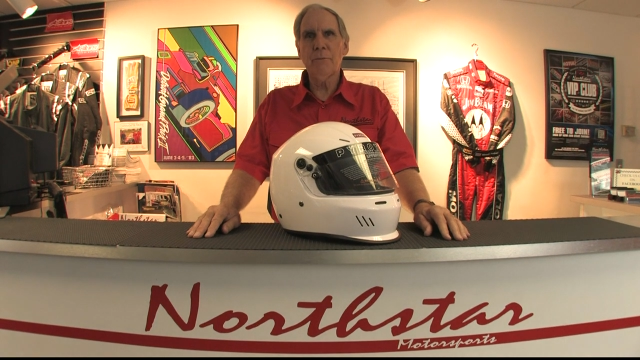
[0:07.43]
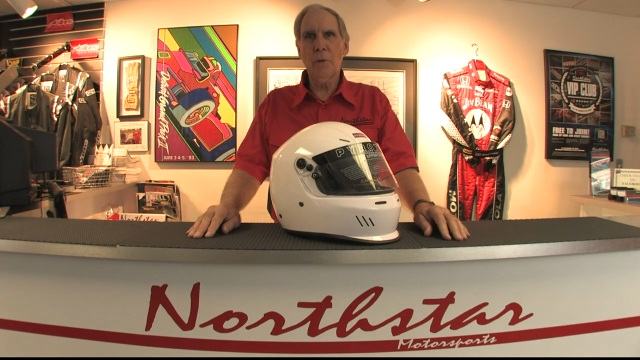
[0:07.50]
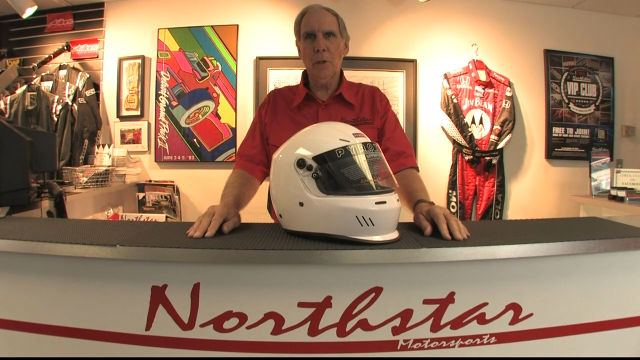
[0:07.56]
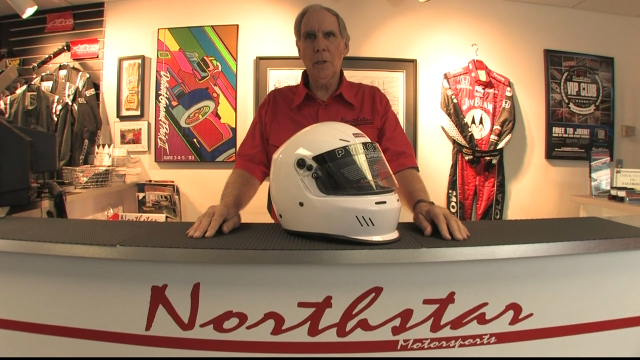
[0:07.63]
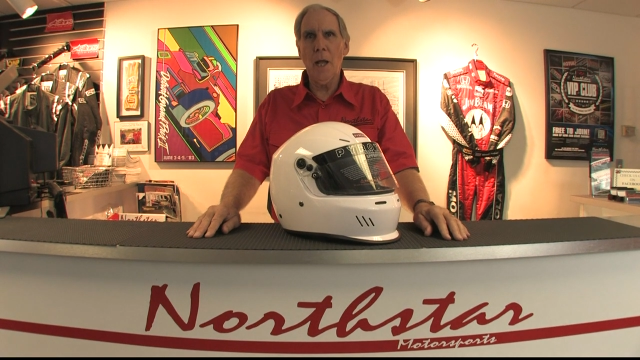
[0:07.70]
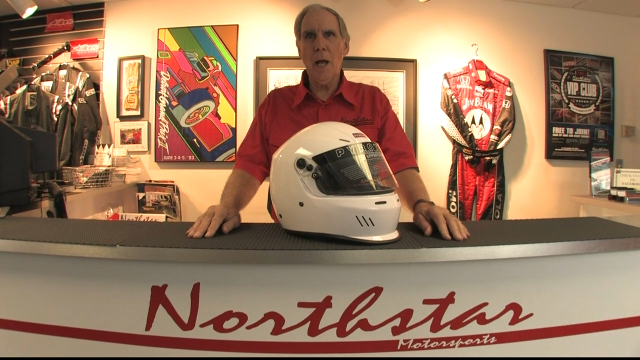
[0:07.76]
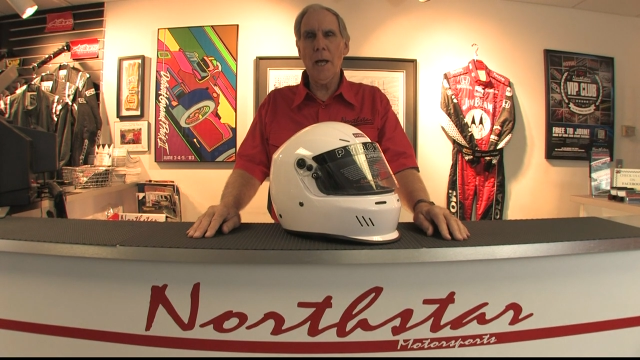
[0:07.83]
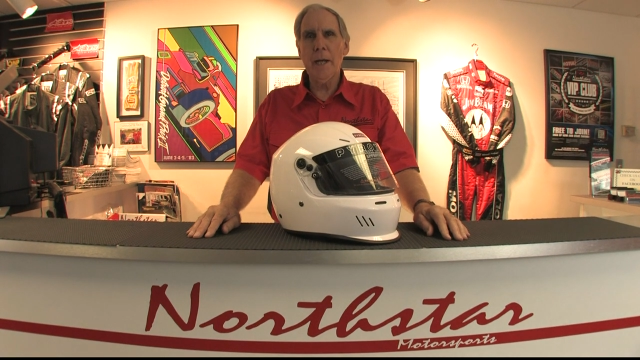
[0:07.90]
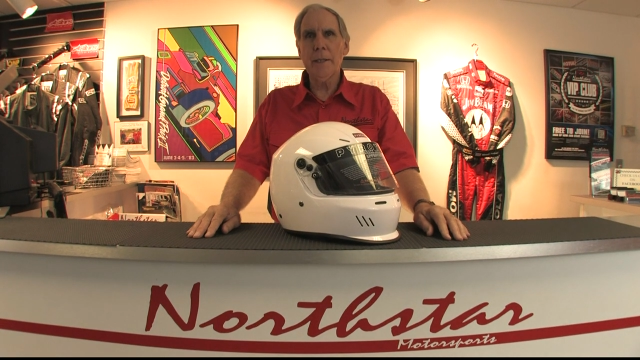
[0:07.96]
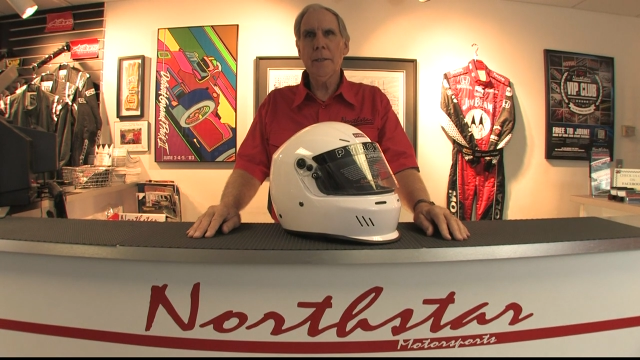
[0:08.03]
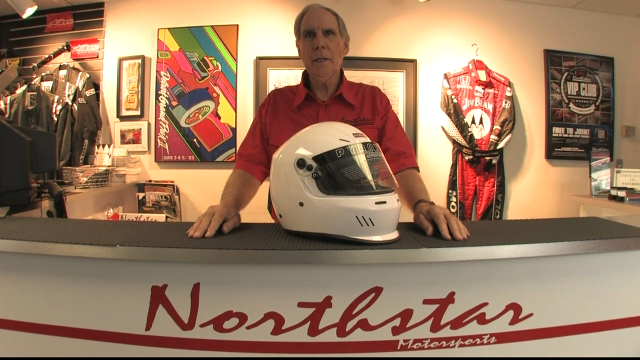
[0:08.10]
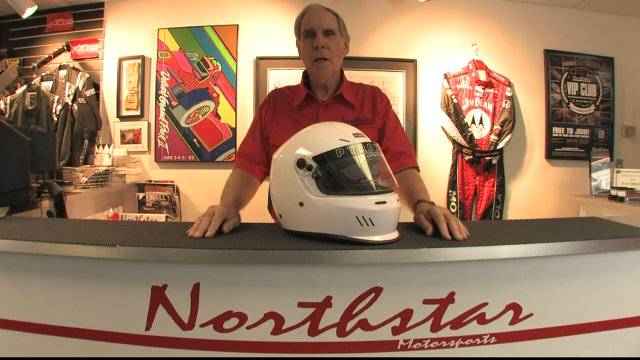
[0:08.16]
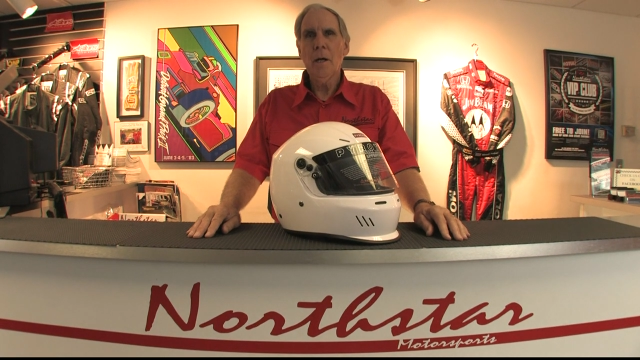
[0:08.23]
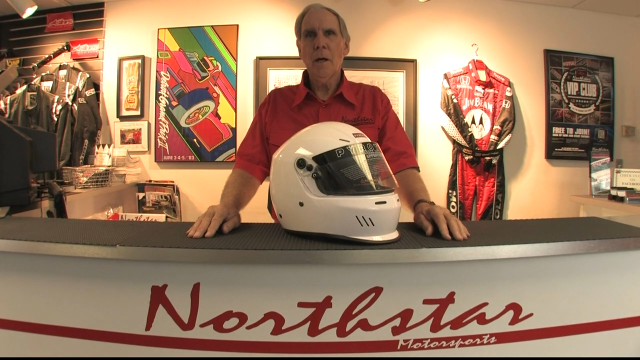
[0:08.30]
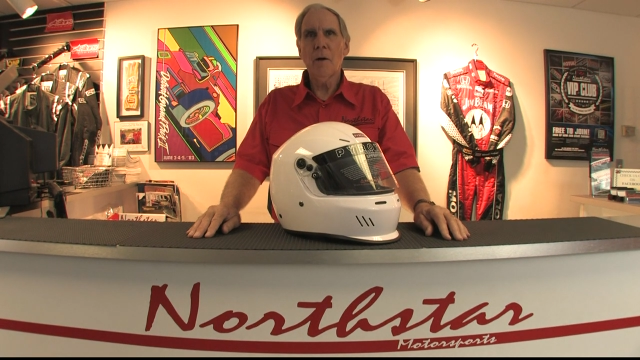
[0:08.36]
full line
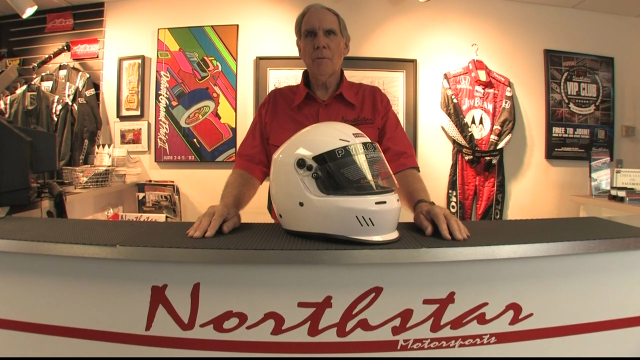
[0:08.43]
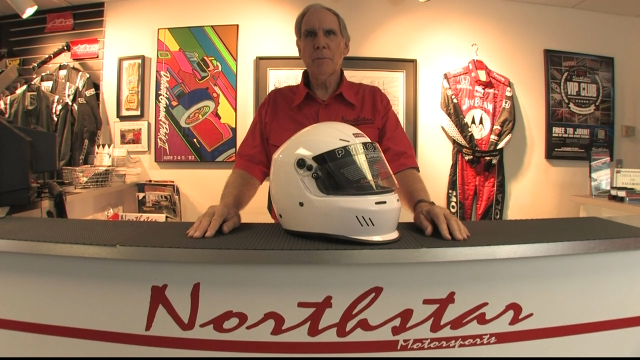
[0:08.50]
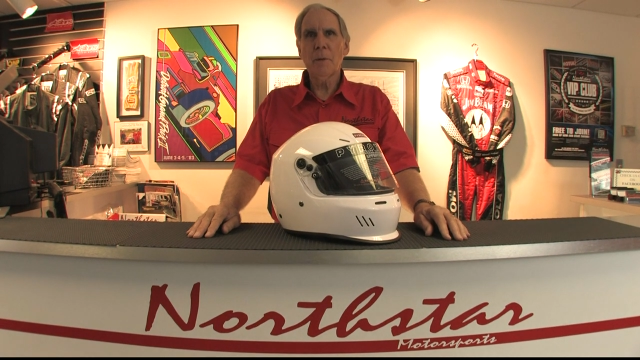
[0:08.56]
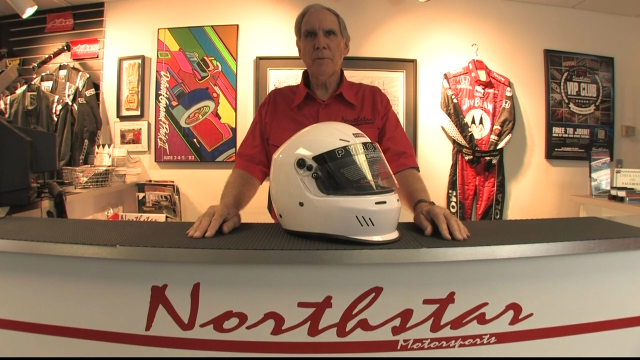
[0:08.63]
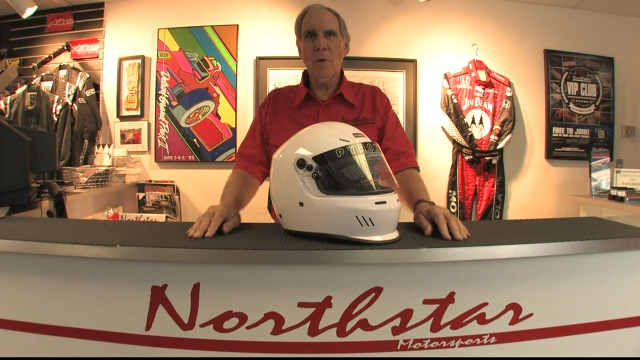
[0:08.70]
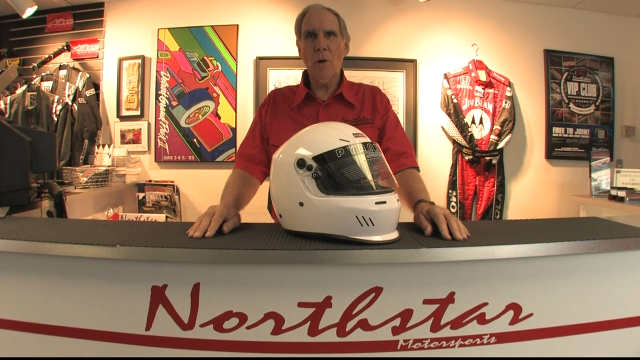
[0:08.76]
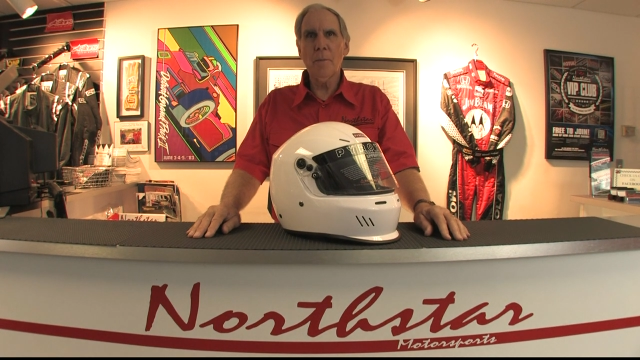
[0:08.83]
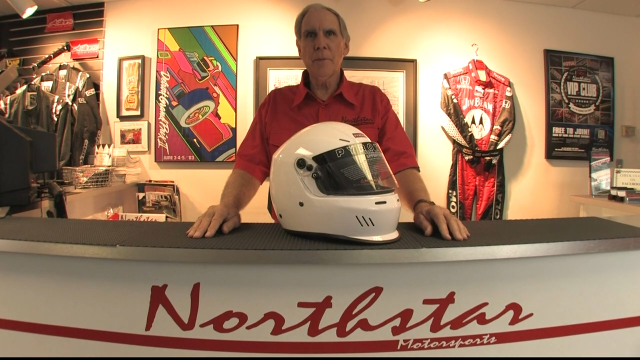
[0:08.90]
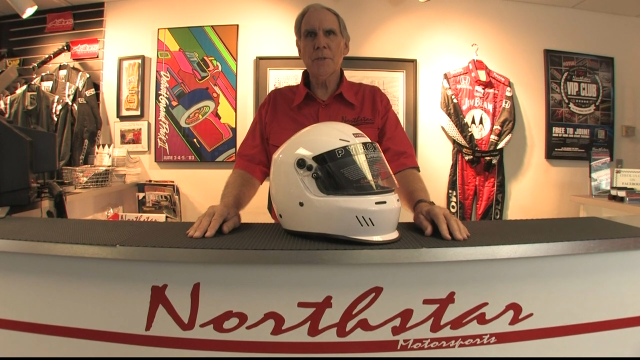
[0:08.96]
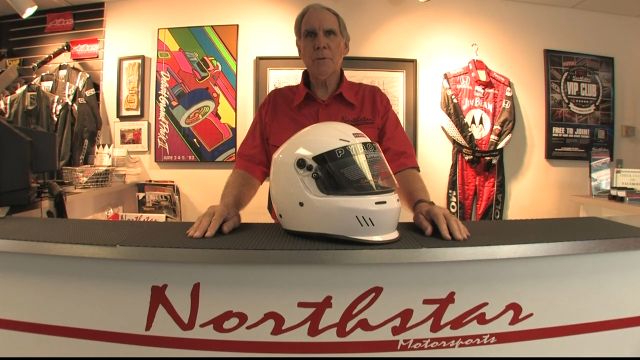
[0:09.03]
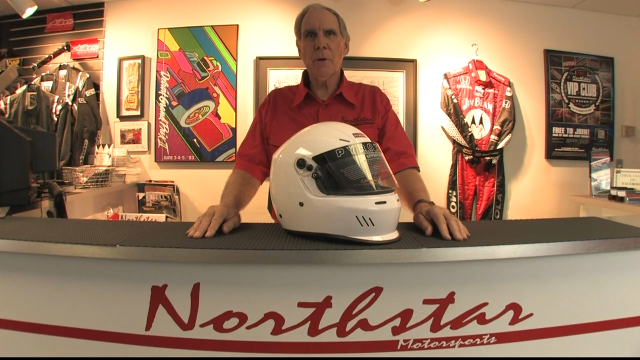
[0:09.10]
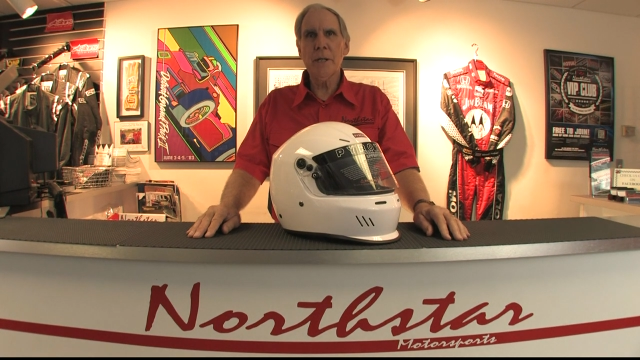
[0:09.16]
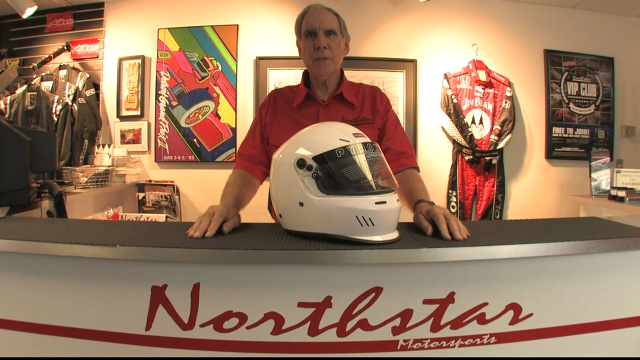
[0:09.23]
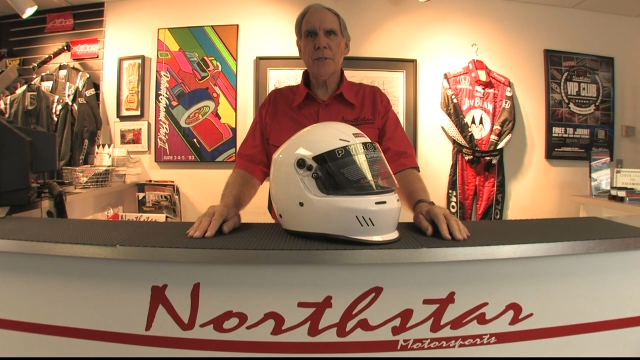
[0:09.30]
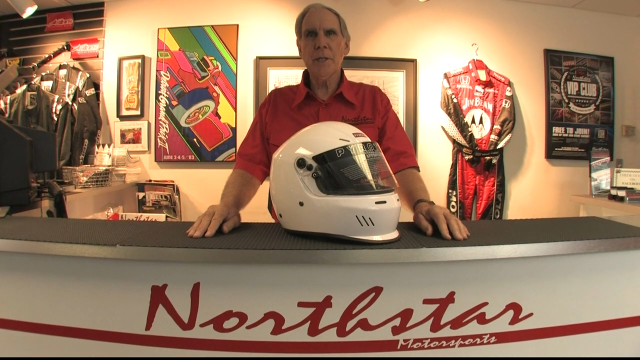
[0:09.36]
of performance
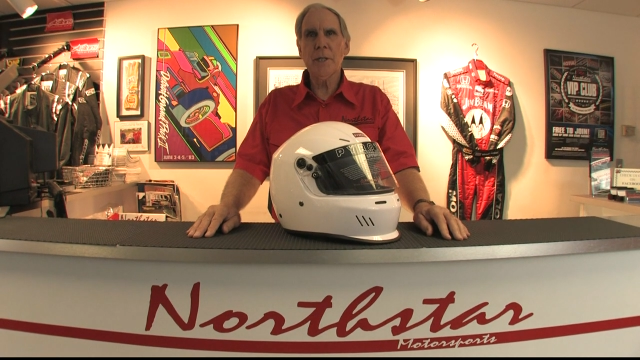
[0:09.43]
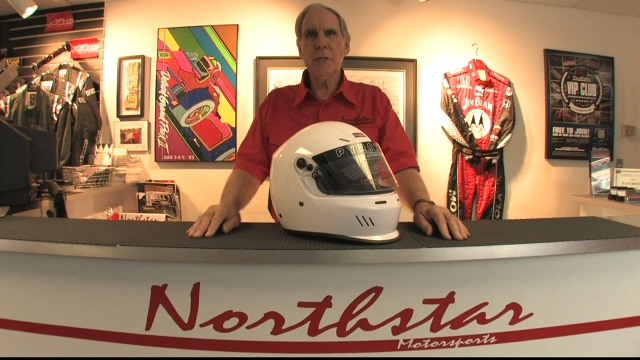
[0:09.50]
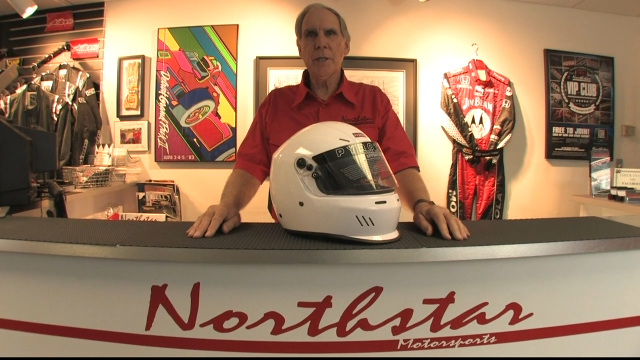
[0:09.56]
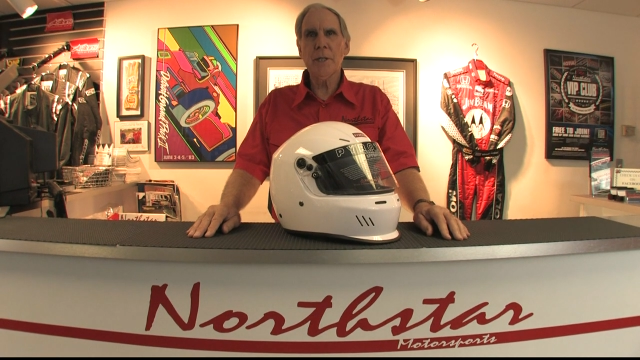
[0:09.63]
racing.